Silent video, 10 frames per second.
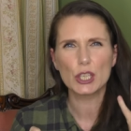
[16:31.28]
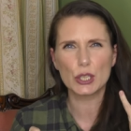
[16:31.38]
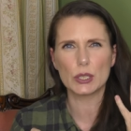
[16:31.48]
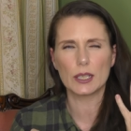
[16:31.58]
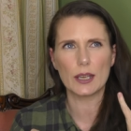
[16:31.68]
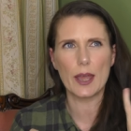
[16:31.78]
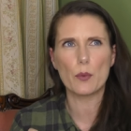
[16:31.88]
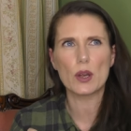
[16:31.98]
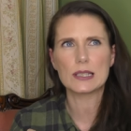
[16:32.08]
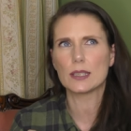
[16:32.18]
you know, like it
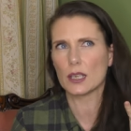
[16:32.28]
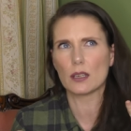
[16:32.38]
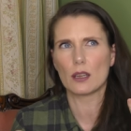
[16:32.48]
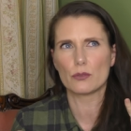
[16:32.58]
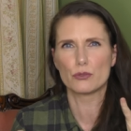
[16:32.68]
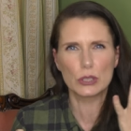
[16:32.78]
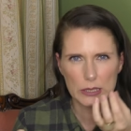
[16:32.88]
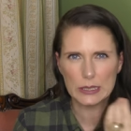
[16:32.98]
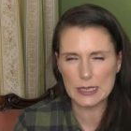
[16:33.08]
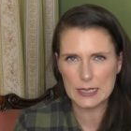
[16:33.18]
wasn't like
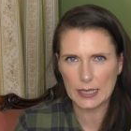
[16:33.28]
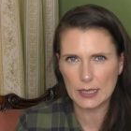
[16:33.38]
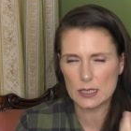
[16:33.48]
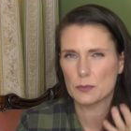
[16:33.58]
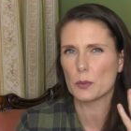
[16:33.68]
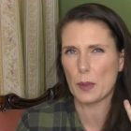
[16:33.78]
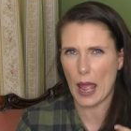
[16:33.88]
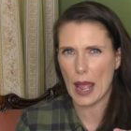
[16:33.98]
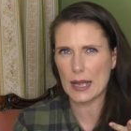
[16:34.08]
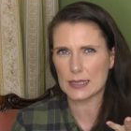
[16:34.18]
really, really stinking of smoke, but
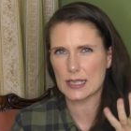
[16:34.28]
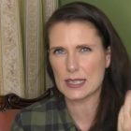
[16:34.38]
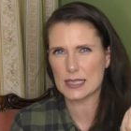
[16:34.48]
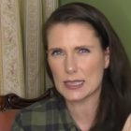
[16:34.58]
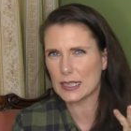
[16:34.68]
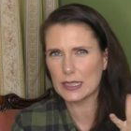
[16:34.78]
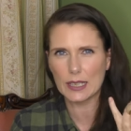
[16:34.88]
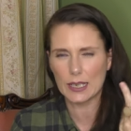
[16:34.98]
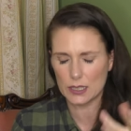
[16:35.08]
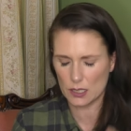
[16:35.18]
it had a slight
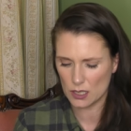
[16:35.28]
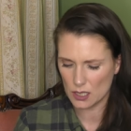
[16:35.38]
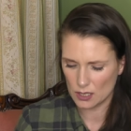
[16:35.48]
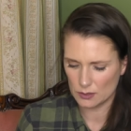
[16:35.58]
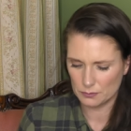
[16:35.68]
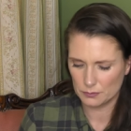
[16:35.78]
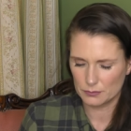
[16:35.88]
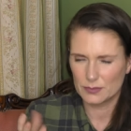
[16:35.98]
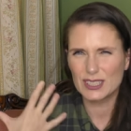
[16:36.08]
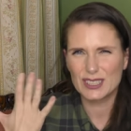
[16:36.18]
kind of,
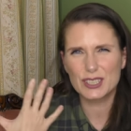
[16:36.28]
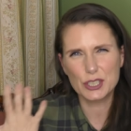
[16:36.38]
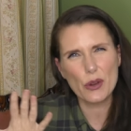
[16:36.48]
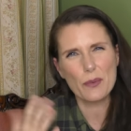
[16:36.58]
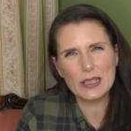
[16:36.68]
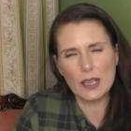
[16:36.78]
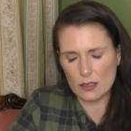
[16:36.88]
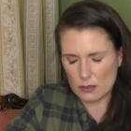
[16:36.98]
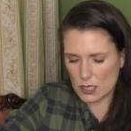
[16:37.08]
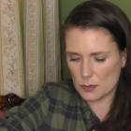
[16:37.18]
do you know what I mean,
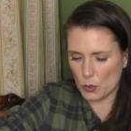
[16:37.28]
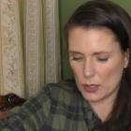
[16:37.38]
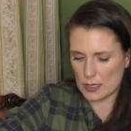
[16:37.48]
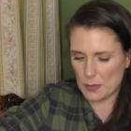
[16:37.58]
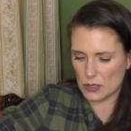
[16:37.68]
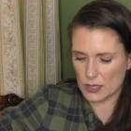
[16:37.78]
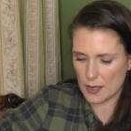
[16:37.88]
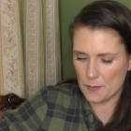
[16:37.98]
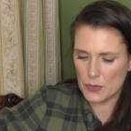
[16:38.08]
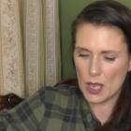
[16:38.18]
like smoky smell to
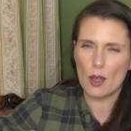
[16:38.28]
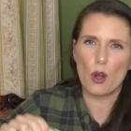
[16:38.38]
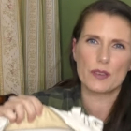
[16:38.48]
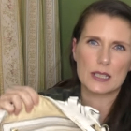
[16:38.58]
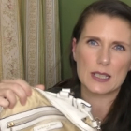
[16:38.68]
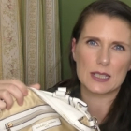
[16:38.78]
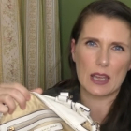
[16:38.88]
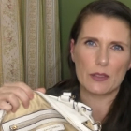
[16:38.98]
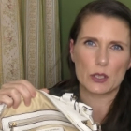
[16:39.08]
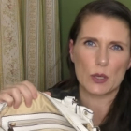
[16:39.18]
it. Obviously it's
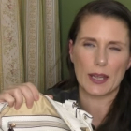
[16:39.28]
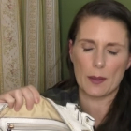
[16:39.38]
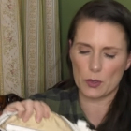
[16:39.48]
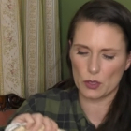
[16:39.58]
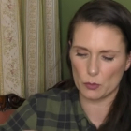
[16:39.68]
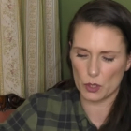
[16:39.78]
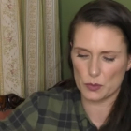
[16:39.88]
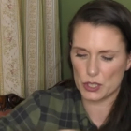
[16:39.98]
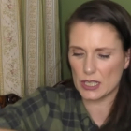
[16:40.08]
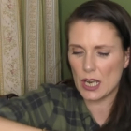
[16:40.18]
leather, so I can't put it in the wash
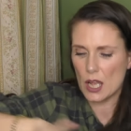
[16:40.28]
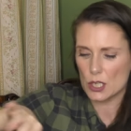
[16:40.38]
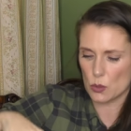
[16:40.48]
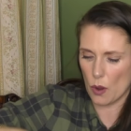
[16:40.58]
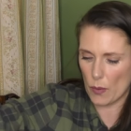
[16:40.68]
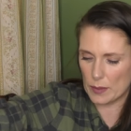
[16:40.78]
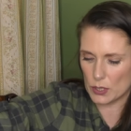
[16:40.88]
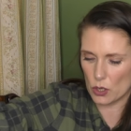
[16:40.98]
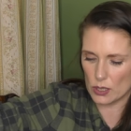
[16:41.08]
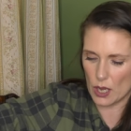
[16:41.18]
machine. So I wiped
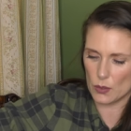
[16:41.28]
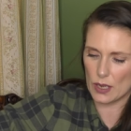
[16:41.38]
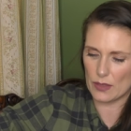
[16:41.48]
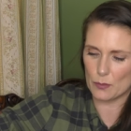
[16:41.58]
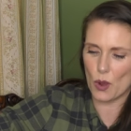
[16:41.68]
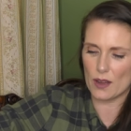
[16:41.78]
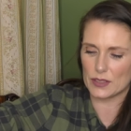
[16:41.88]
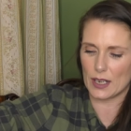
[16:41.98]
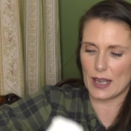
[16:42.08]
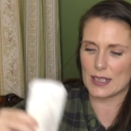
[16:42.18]
it all out, and then what I've
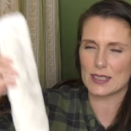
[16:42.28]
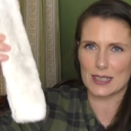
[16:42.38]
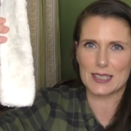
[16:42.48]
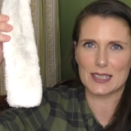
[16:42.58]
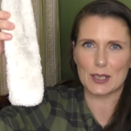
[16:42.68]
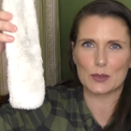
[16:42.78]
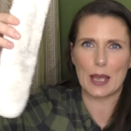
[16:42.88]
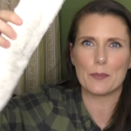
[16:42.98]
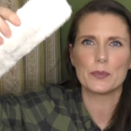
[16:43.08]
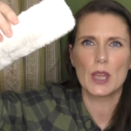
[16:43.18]
done is, this is still
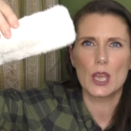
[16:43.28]
damp.